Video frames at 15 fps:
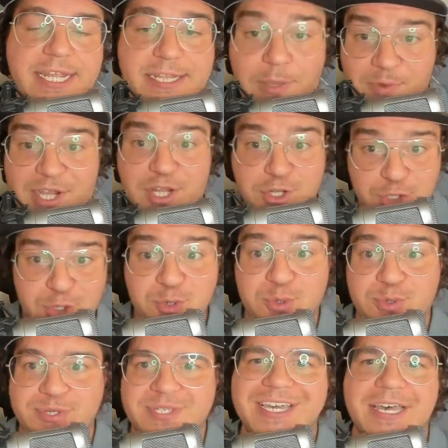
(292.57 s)
And then we can
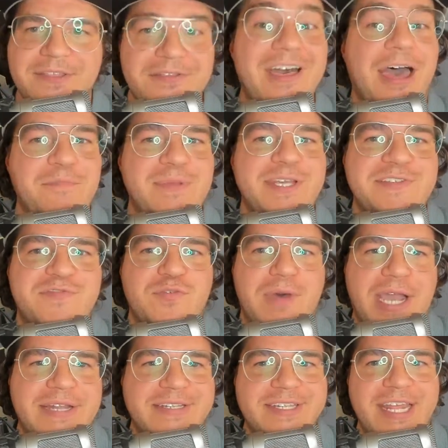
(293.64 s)
use that peaceful
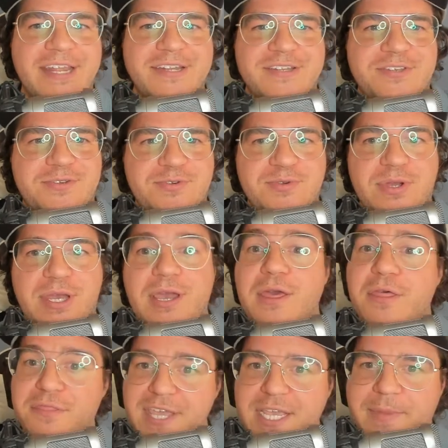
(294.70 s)
mind state to
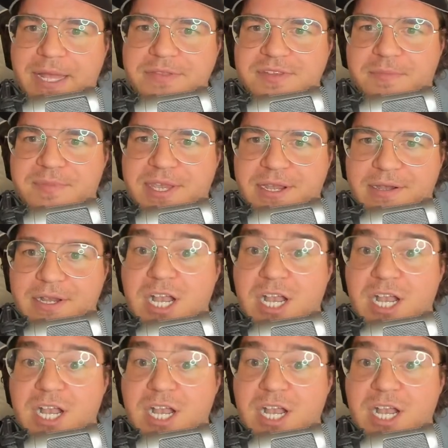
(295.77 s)
think about something,